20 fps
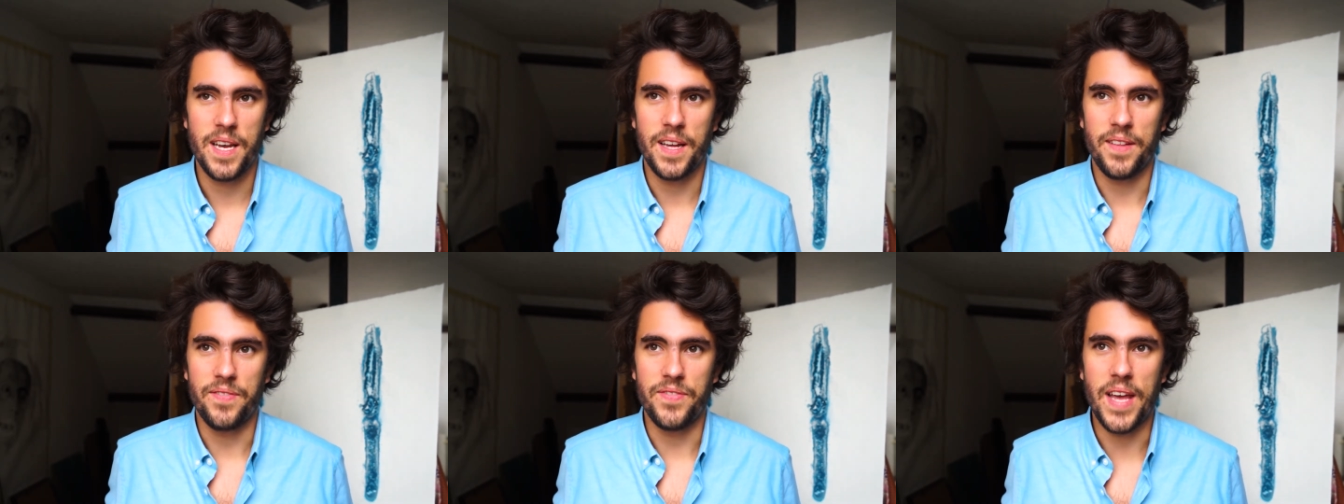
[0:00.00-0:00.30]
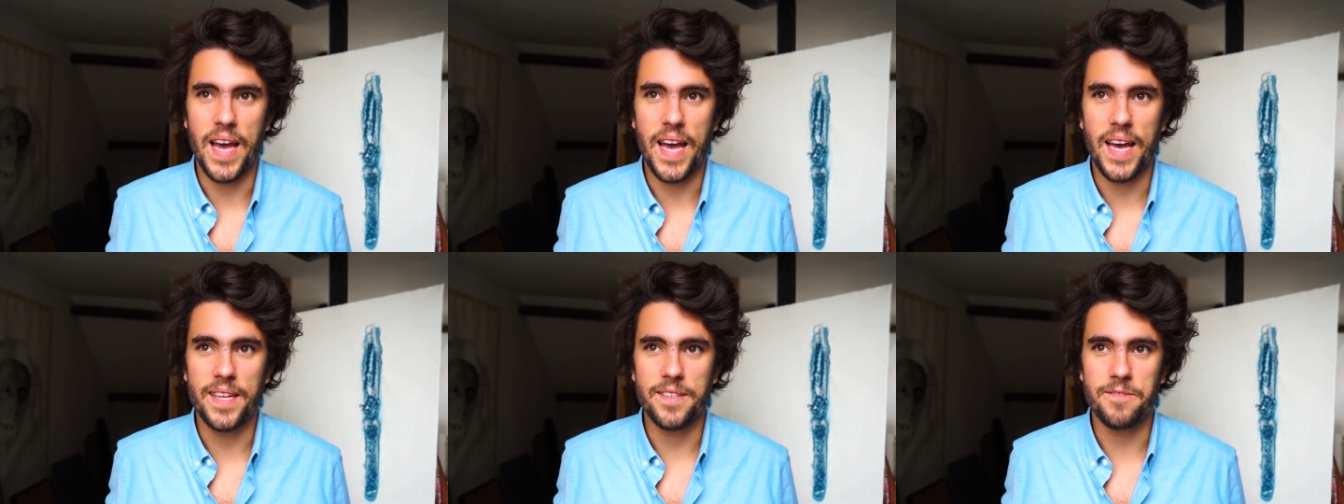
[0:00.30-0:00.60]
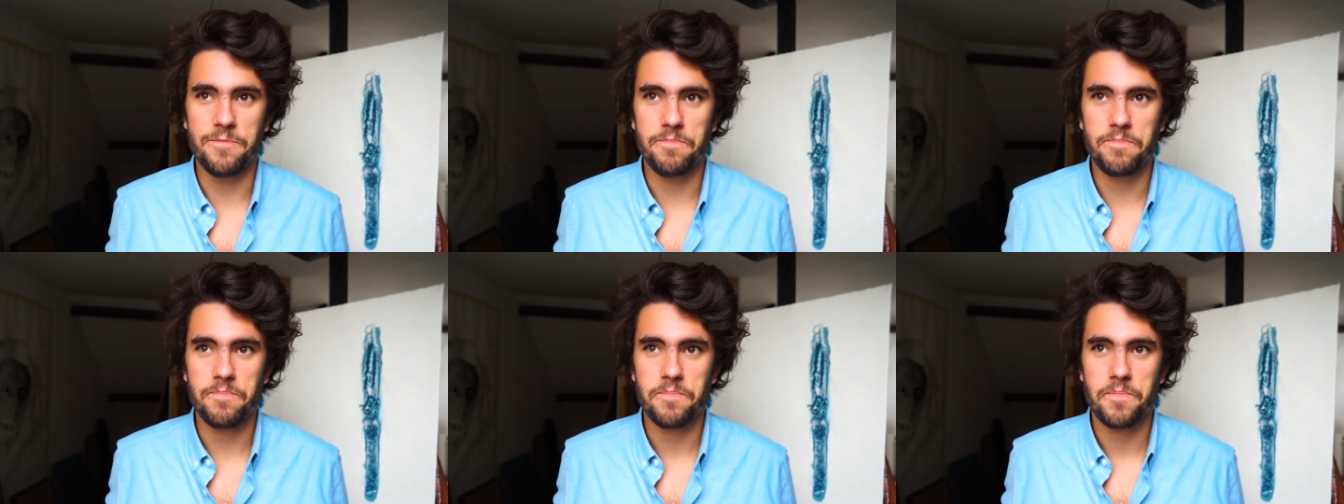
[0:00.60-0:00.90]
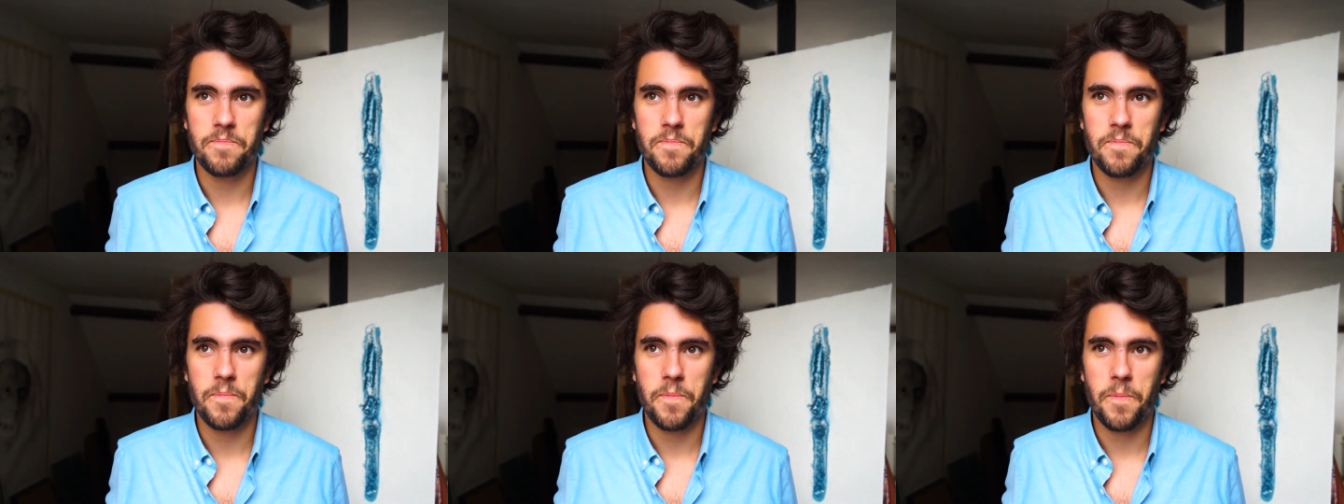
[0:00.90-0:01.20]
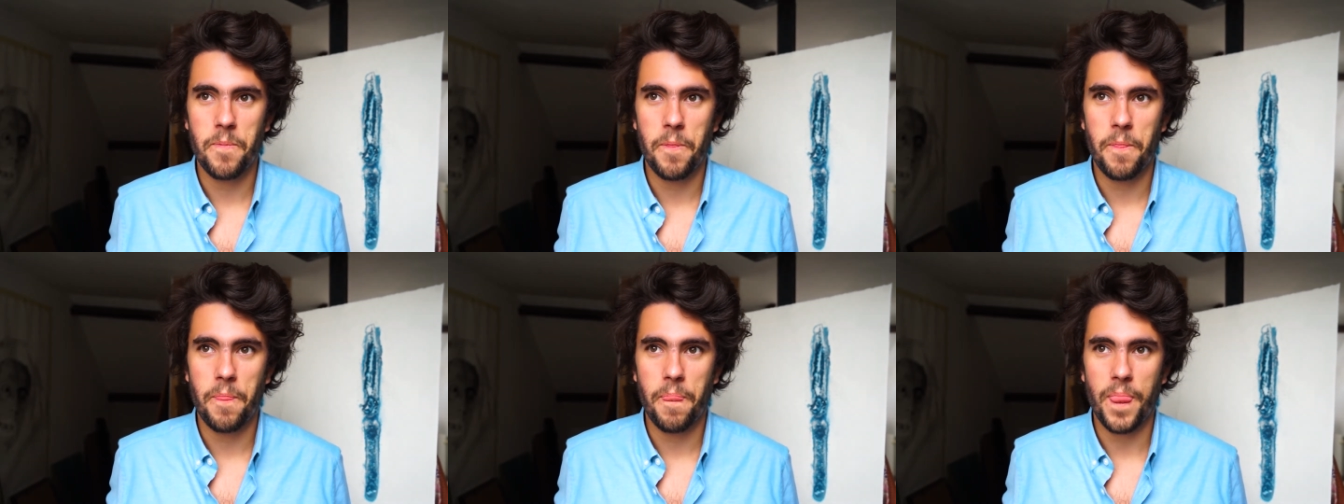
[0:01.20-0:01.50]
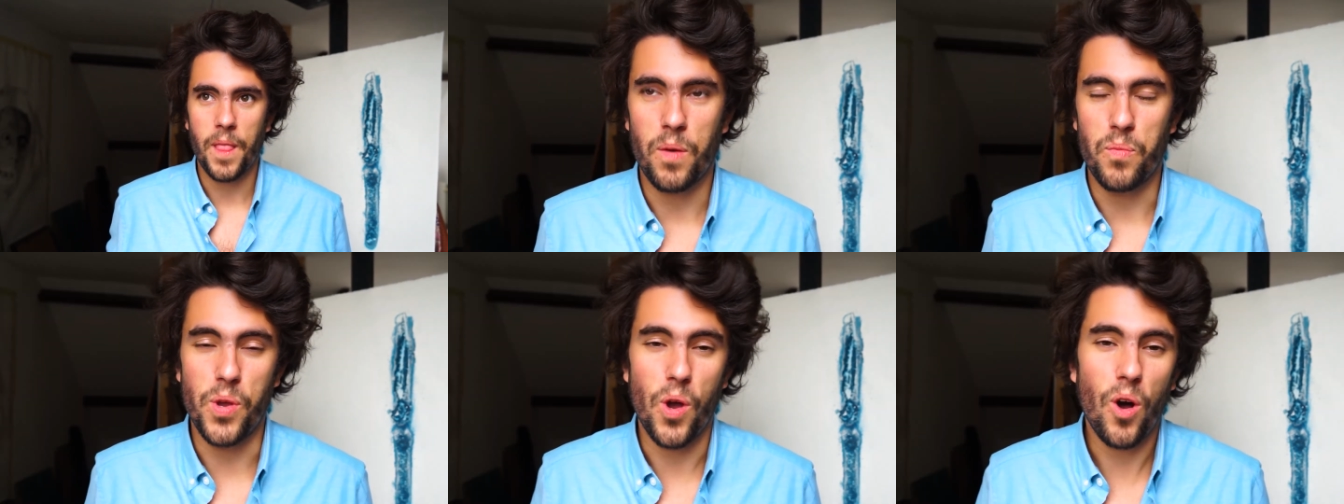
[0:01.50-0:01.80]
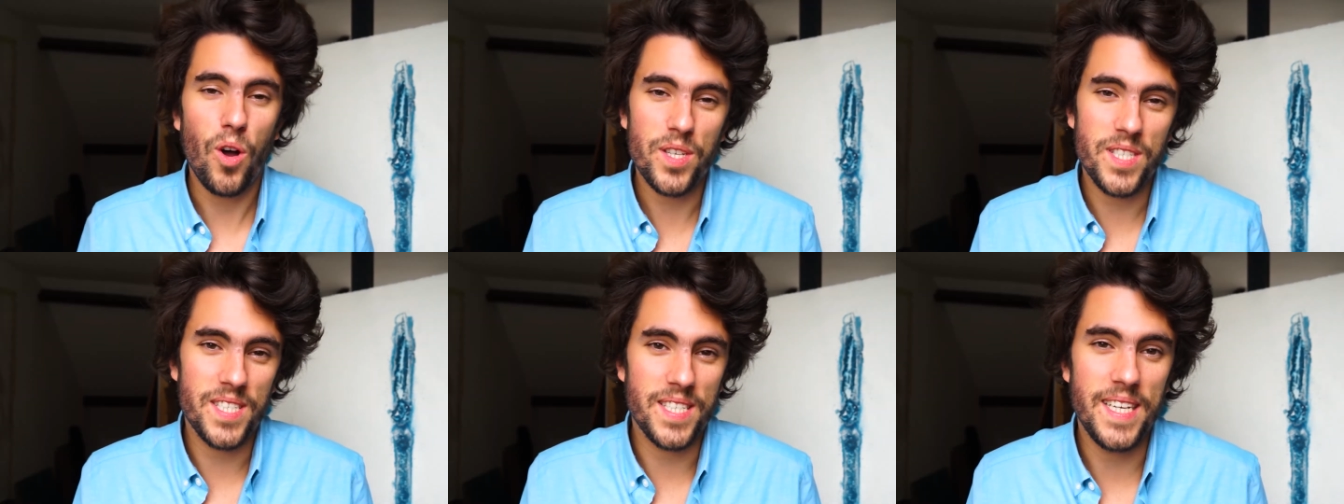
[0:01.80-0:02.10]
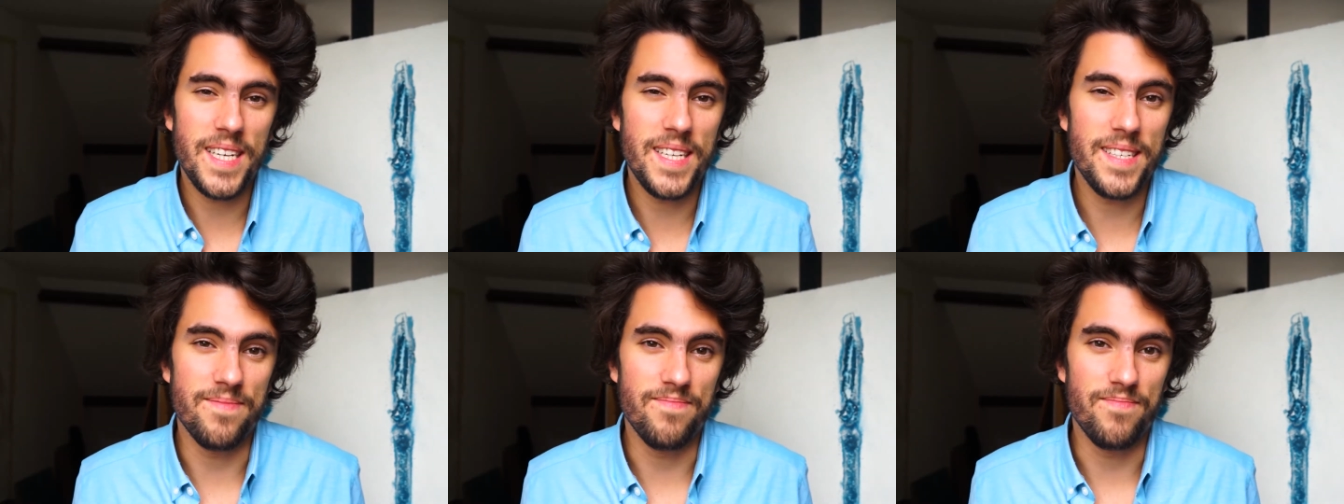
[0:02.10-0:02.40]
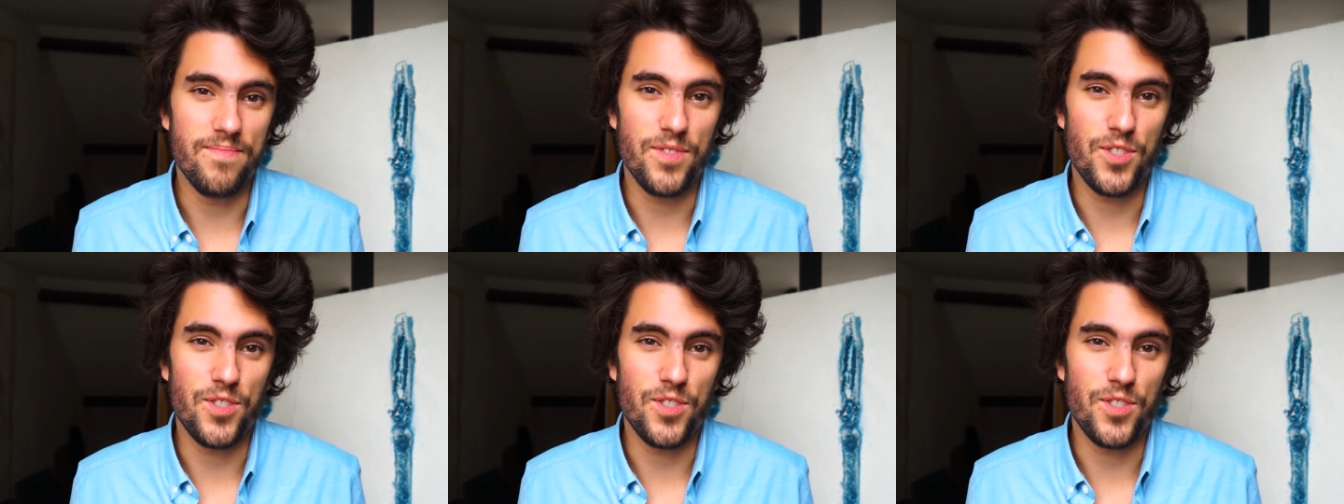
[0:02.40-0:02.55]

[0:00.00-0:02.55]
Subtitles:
Then we all seen